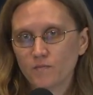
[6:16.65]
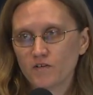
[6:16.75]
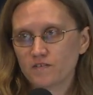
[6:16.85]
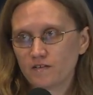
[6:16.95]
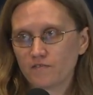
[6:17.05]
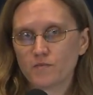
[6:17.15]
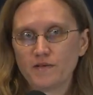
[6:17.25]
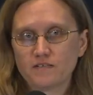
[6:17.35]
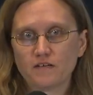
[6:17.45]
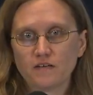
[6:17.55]
which David
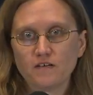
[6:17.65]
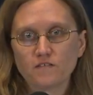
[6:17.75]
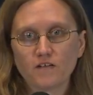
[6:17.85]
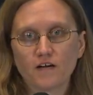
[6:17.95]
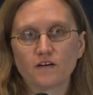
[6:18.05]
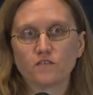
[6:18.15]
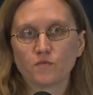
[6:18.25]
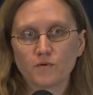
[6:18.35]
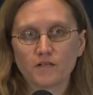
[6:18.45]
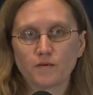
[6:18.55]
mentioned in his talk and is a really